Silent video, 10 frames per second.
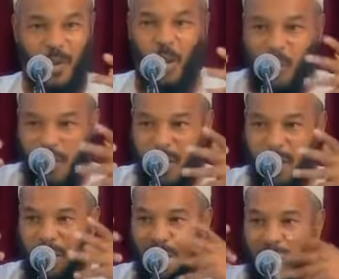No
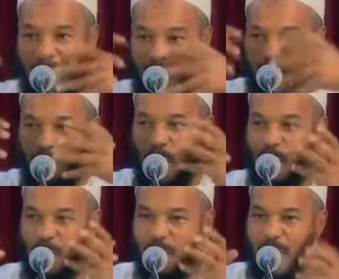wheel, it has
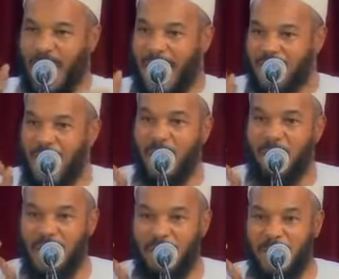spokes, then it has a
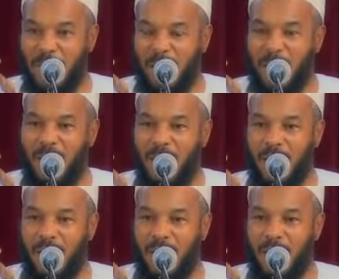hub in the middle.